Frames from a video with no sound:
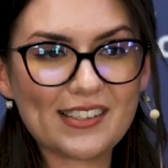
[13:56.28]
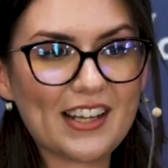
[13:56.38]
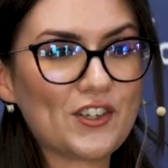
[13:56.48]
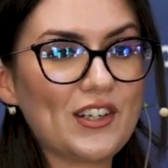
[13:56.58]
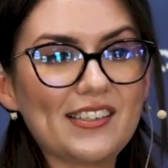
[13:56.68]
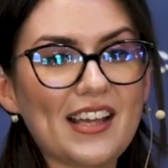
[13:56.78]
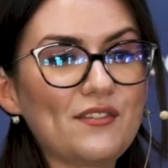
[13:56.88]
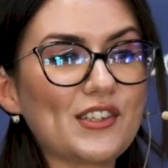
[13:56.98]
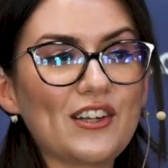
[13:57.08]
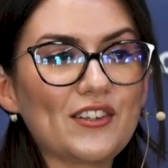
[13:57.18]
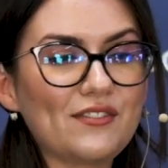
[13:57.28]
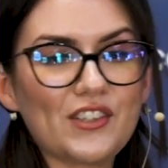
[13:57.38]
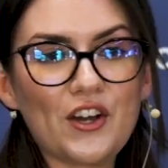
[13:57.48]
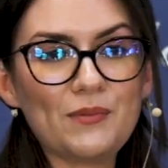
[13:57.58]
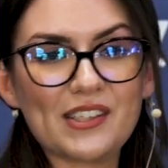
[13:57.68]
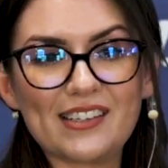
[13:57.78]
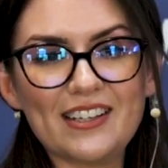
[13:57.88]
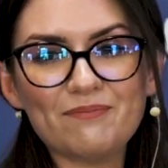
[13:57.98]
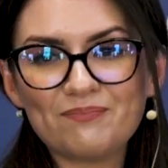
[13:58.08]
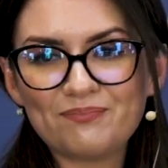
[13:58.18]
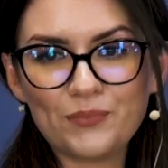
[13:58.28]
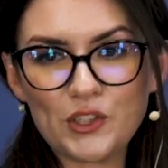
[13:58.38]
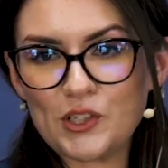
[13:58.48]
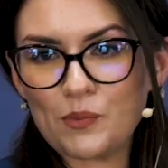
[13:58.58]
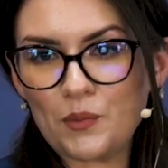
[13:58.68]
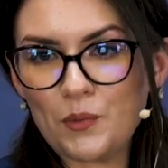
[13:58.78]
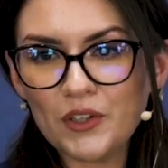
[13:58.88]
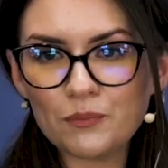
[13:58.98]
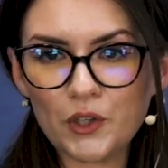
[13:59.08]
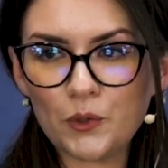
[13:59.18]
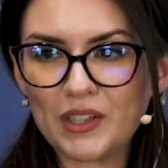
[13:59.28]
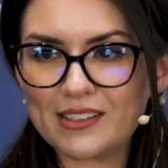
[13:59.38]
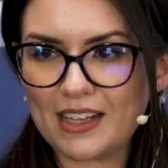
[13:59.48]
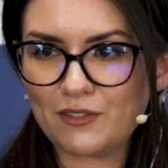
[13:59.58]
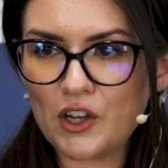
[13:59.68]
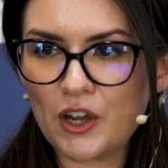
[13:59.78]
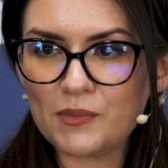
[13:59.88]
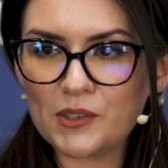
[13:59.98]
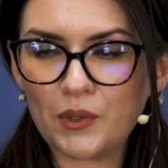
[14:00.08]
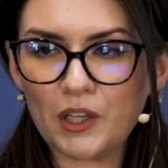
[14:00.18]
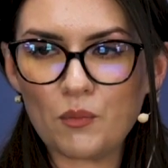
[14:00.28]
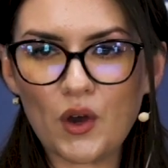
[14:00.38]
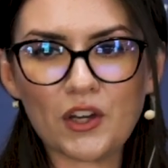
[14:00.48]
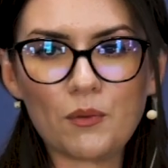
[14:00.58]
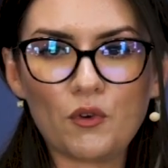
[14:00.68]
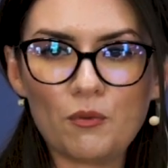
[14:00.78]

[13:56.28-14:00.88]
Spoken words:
essentially saves us lots of time, doesn't it? Which is what we want. We all want to save time so we can work on more